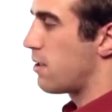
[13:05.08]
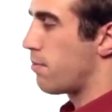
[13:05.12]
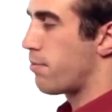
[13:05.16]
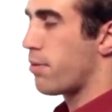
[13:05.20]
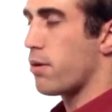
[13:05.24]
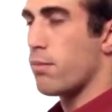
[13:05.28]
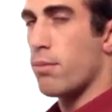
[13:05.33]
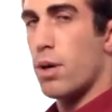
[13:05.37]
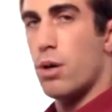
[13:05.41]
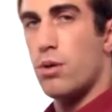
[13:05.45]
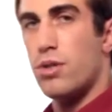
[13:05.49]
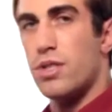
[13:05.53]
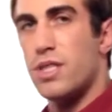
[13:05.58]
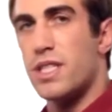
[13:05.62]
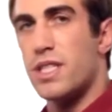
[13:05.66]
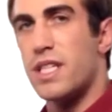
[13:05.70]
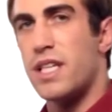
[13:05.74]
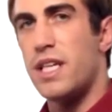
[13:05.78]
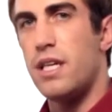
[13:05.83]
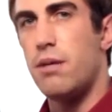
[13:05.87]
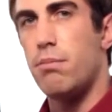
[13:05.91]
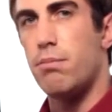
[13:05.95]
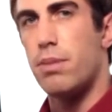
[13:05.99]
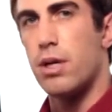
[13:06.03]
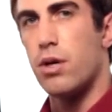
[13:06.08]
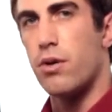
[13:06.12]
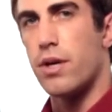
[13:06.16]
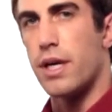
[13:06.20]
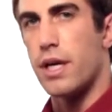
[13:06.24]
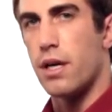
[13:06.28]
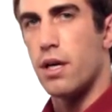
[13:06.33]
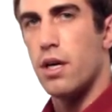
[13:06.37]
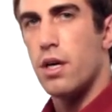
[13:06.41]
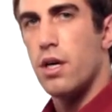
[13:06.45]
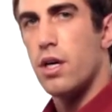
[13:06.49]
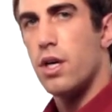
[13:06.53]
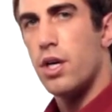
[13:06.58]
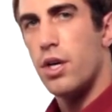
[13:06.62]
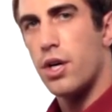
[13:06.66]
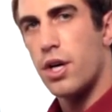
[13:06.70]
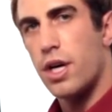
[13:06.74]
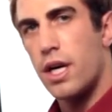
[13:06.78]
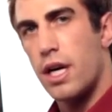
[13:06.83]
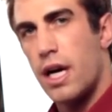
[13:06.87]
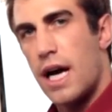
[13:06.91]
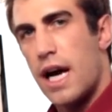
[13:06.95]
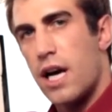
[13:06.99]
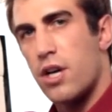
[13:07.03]
it promotes team building. You're
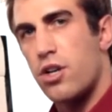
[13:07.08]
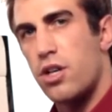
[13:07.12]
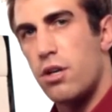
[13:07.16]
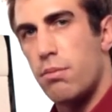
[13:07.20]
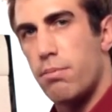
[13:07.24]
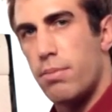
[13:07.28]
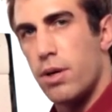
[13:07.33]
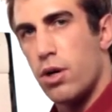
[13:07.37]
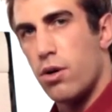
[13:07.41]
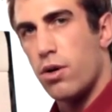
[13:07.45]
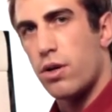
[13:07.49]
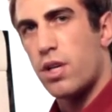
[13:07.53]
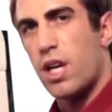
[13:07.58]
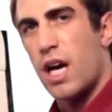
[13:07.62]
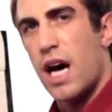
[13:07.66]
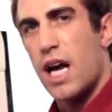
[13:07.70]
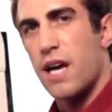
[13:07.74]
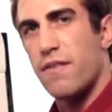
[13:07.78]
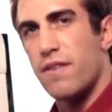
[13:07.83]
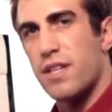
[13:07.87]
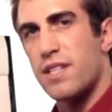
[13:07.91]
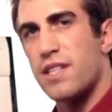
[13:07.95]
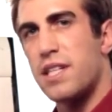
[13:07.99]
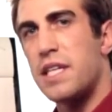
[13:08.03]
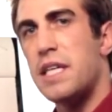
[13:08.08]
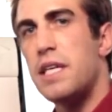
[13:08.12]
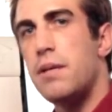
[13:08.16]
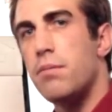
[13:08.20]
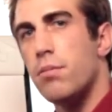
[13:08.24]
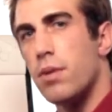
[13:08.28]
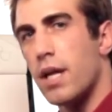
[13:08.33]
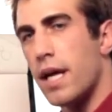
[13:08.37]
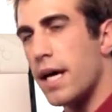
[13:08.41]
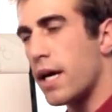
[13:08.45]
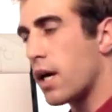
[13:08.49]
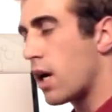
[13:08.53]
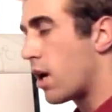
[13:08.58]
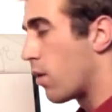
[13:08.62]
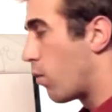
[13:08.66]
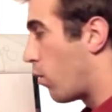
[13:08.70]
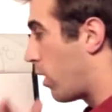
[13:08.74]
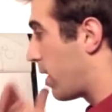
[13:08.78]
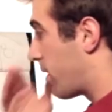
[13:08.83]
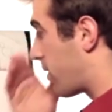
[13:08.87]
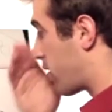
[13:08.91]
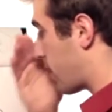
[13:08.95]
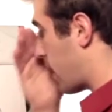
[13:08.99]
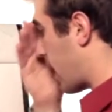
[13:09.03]
going to actually build kind of a team leg on
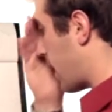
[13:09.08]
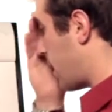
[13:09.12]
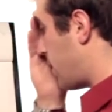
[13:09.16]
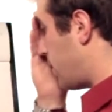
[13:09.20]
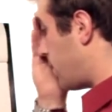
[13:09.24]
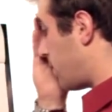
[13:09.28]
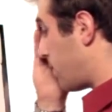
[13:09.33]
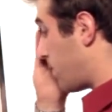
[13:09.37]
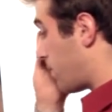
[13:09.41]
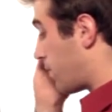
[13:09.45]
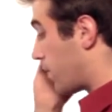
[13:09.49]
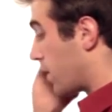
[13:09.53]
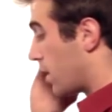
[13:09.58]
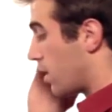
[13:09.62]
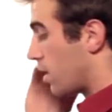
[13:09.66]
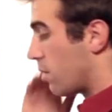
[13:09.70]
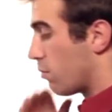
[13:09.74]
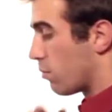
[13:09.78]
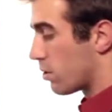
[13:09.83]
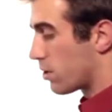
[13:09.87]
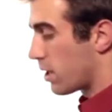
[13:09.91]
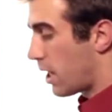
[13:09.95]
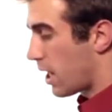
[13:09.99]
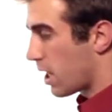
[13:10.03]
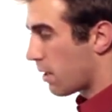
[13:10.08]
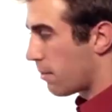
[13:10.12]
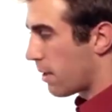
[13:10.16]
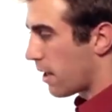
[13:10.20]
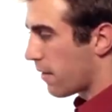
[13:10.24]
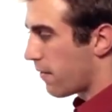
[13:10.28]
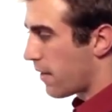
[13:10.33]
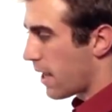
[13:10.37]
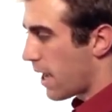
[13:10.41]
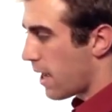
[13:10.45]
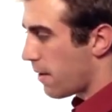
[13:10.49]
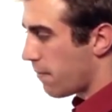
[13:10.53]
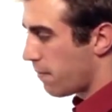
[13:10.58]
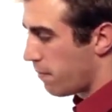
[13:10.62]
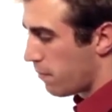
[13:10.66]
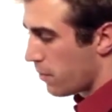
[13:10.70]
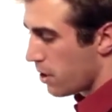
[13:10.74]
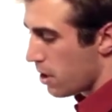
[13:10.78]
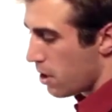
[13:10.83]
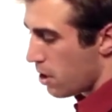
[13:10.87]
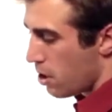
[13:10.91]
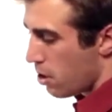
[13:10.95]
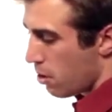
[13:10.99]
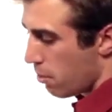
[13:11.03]
one side. We'll talk about that.
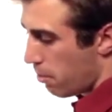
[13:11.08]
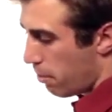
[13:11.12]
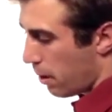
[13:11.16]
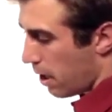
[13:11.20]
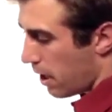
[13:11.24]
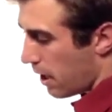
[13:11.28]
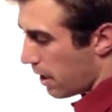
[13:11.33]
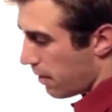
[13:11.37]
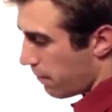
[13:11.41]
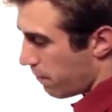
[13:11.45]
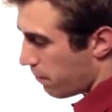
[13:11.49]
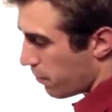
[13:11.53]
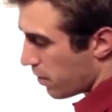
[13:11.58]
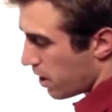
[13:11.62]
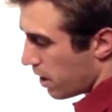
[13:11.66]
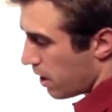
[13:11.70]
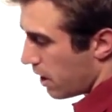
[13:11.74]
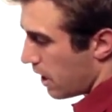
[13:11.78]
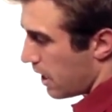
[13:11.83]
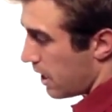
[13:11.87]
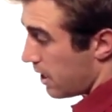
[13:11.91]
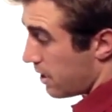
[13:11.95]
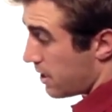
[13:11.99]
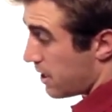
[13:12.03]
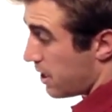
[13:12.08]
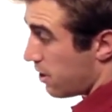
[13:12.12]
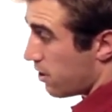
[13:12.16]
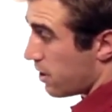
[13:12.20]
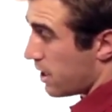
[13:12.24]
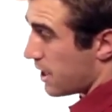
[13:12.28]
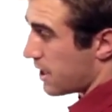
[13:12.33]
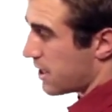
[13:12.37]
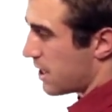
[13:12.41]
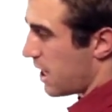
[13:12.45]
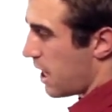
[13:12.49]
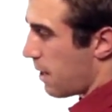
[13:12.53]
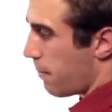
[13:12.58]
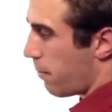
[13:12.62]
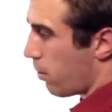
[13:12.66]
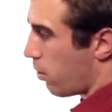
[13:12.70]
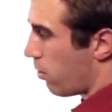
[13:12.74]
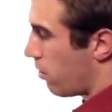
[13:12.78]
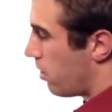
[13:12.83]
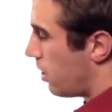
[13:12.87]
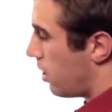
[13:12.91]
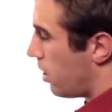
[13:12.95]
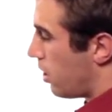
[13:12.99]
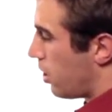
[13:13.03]
But as here an
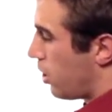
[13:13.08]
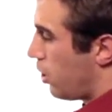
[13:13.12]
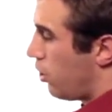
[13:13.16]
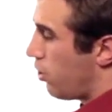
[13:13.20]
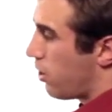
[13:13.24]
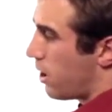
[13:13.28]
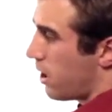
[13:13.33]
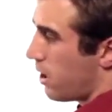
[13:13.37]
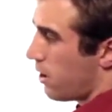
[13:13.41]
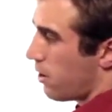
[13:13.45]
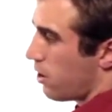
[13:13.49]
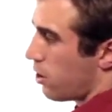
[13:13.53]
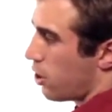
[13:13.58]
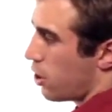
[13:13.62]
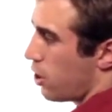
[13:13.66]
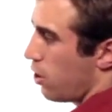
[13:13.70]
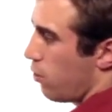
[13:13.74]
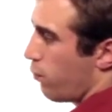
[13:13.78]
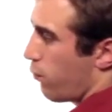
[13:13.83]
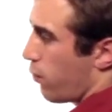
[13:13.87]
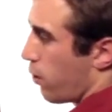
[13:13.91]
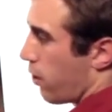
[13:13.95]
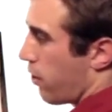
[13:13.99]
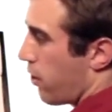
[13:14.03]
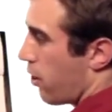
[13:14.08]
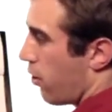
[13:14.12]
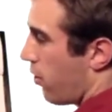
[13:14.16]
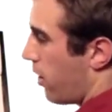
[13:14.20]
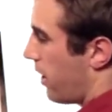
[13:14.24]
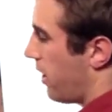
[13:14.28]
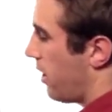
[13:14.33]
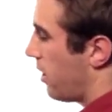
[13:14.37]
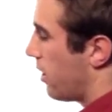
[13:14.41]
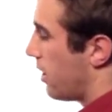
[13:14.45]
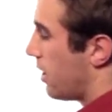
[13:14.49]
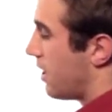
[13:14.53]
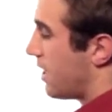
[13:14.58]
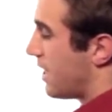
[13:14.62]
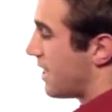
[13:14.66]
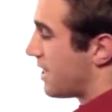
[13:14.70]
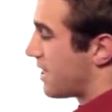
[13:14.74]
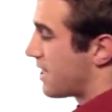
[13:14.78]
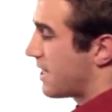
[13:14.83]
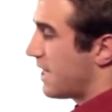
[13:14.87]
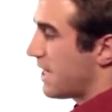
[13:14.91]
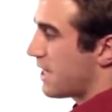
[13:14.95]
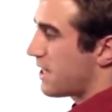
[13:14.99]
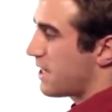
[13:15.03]
example, you can shoot for 30 and
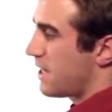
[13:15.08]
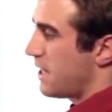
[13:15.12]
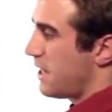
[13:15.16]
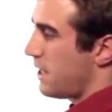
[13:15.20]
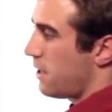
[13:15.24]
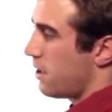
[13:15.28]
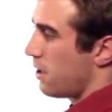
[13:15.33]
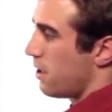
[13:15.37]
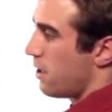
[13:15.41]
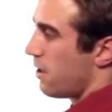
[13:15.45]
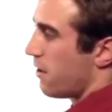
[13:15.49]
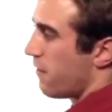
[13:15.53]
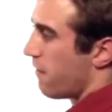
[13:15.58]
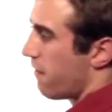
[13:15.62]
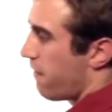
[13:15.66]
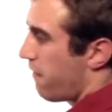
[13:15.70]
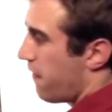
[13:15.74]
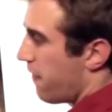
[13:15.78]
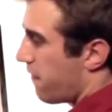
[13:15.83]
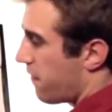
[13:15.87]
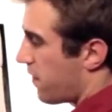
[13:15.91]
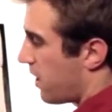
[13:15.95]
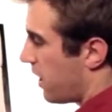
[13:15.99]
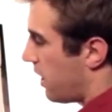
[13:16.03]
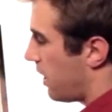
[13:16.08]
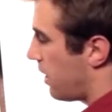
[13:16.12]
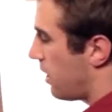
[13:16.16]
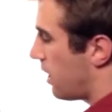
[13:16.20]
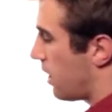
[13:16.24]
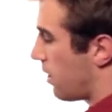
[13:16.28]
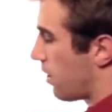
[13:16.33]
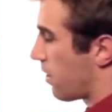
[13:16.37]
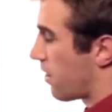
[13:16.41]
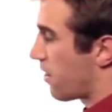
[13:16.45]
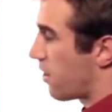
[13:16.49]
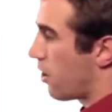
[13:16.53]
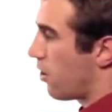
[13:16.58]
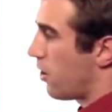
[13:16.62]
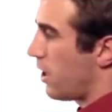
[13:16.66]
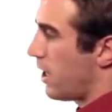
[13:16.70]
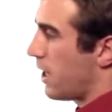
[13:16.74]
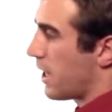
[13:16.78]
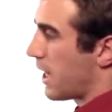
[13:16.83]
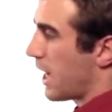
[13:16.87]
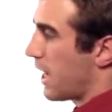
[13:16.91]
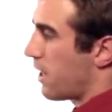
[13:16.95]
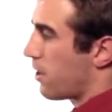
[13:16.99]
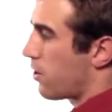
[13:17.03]
60, 15 and 30,
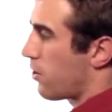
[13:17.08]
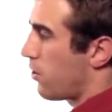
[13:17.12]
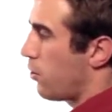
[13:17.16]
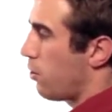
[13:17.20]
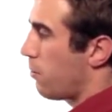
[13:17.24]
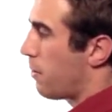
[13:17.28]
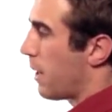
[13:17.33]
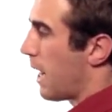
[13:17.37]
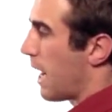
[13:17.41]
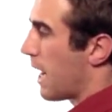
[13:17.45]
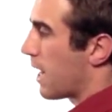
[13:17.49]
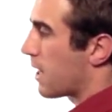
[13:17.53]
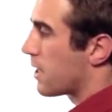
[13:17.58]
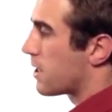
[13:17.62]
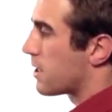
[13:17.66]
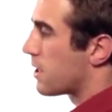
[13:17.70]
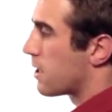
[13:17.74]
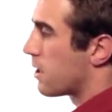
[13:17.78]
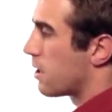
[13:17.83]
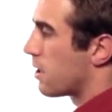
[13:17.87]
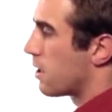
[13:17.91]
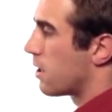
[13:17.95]
again 2-packs.